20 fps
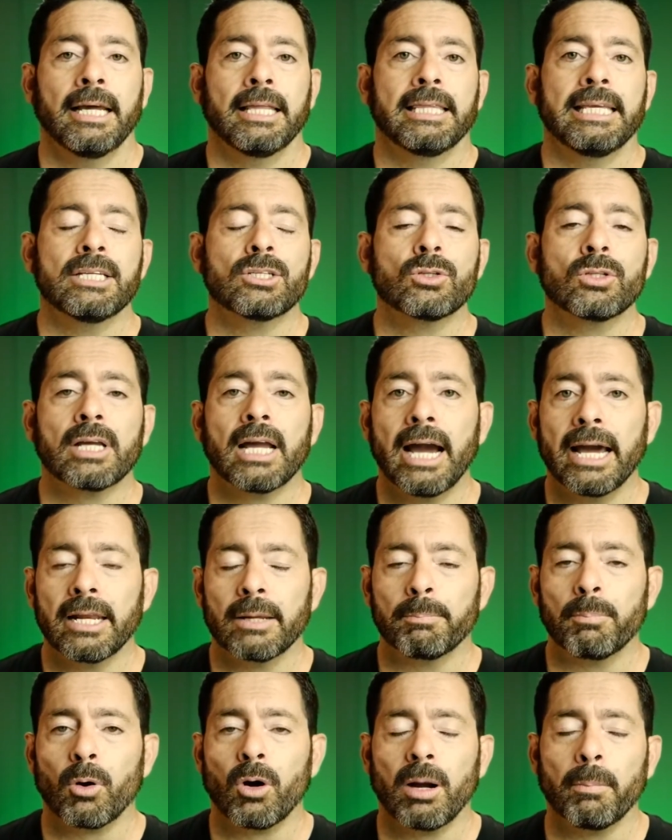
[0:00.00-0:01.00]
These are the kind
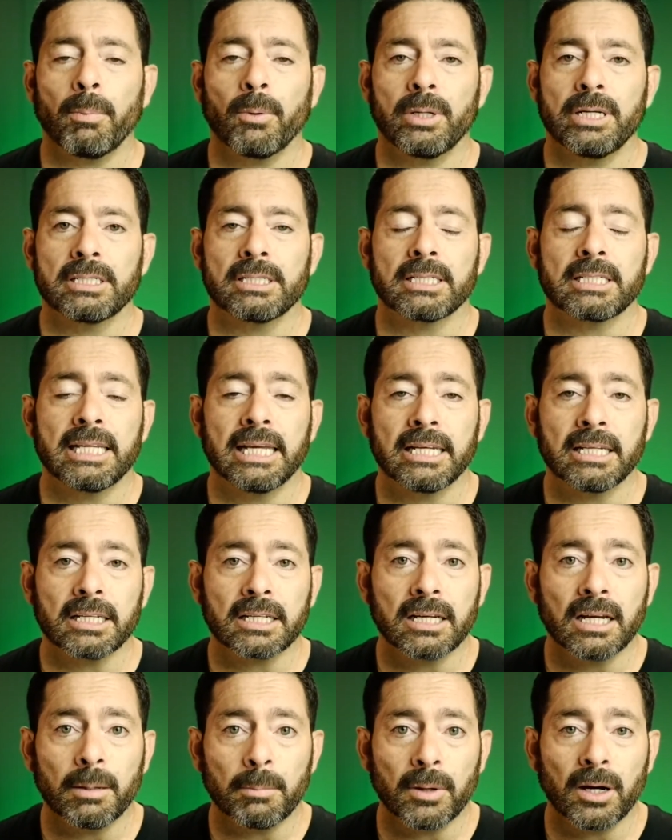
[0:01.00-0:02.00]
of properties that tend to
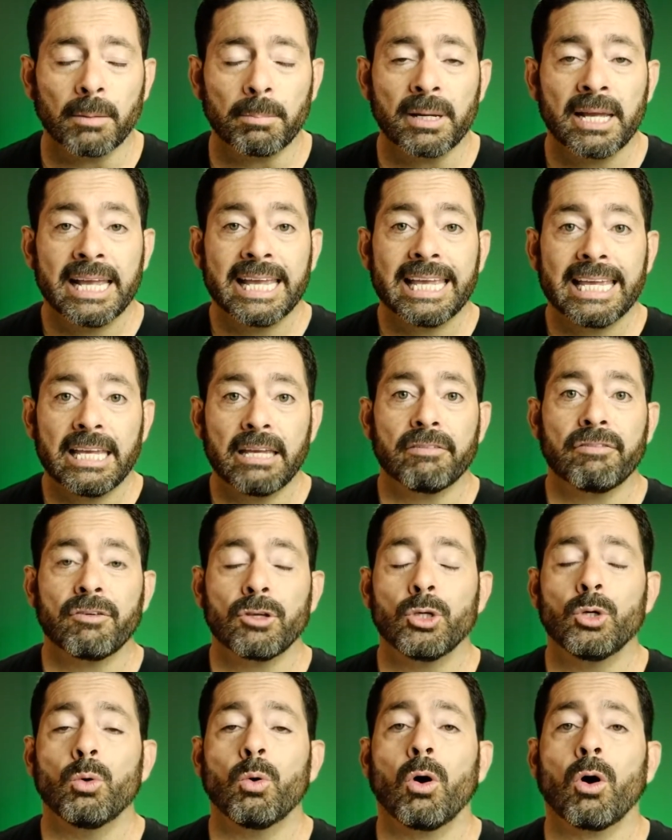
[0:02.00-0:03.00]
come up if
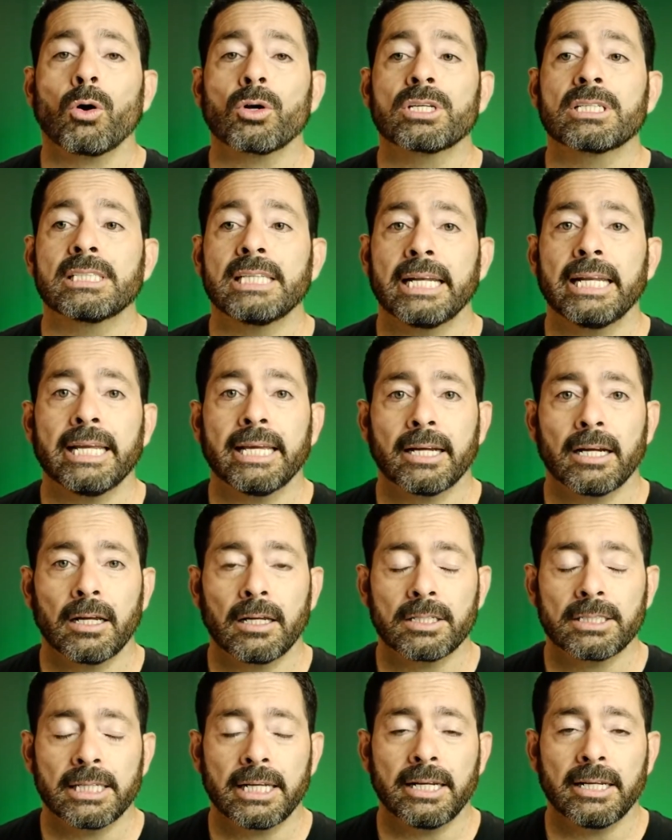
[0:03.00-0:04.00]
you are setting it,
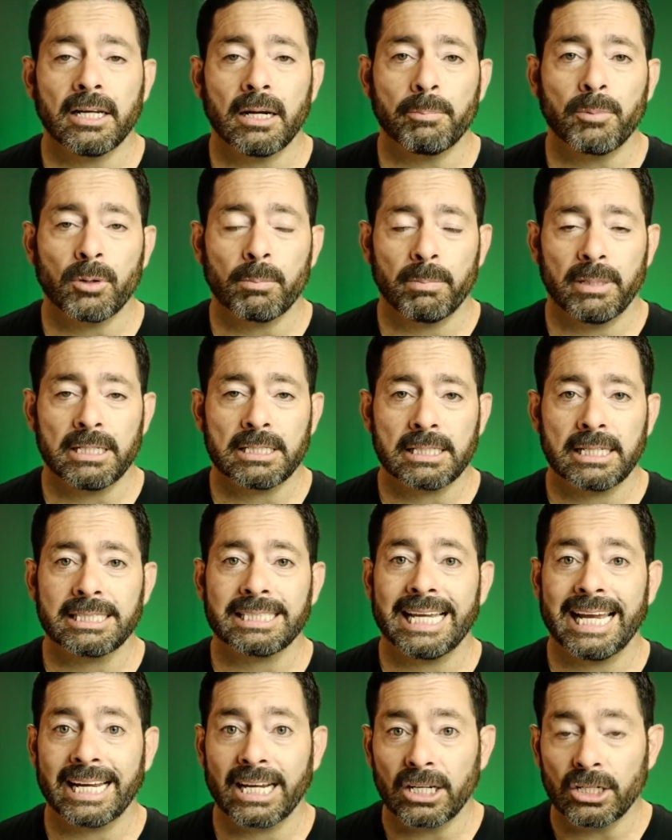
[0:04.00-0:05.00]
setting up your
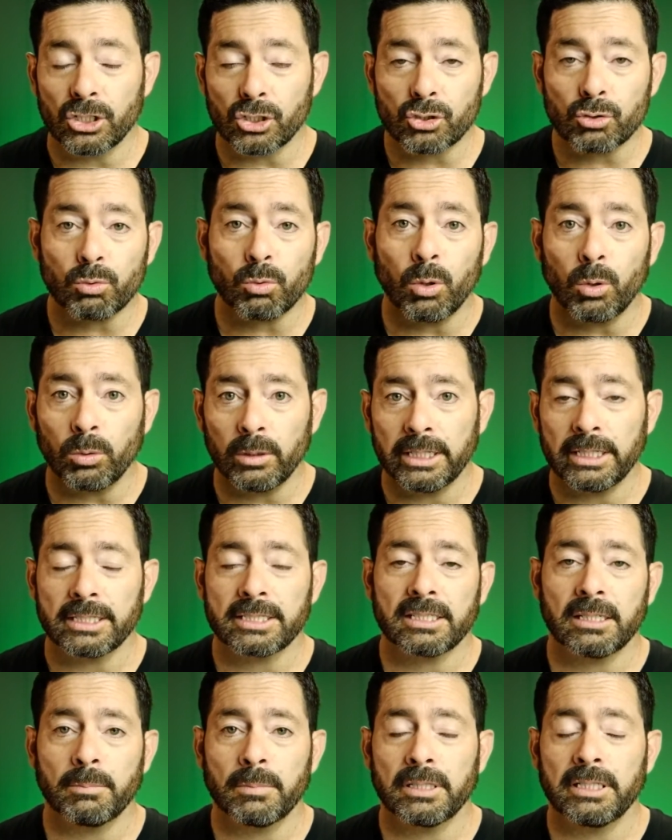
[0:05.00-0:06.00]
business and controlling
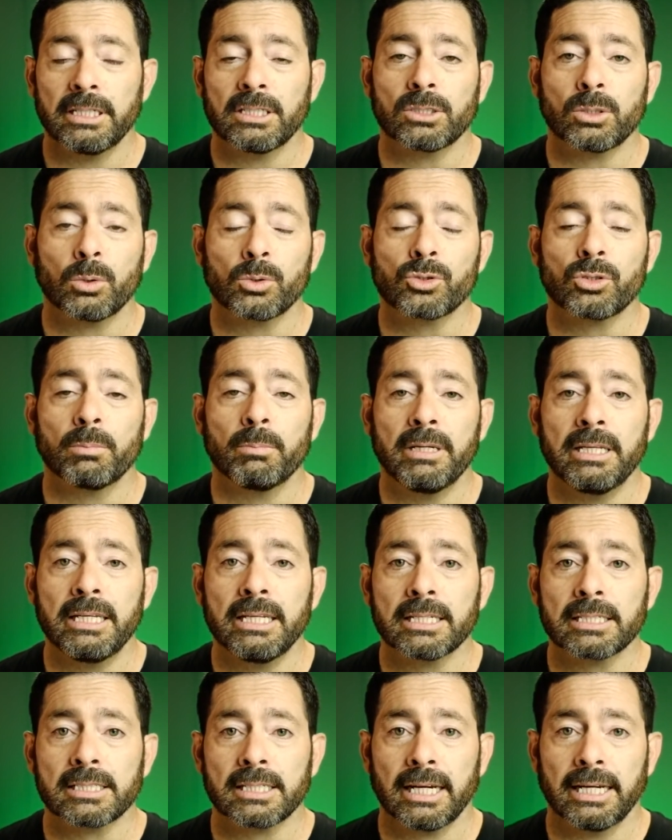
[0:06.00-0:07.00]
some of these social
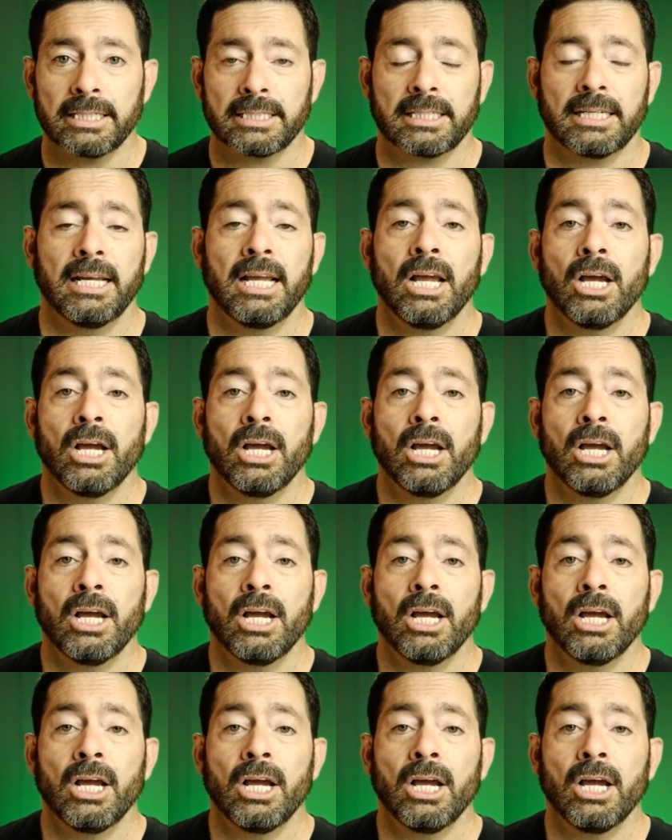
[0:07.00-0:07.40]
media sites.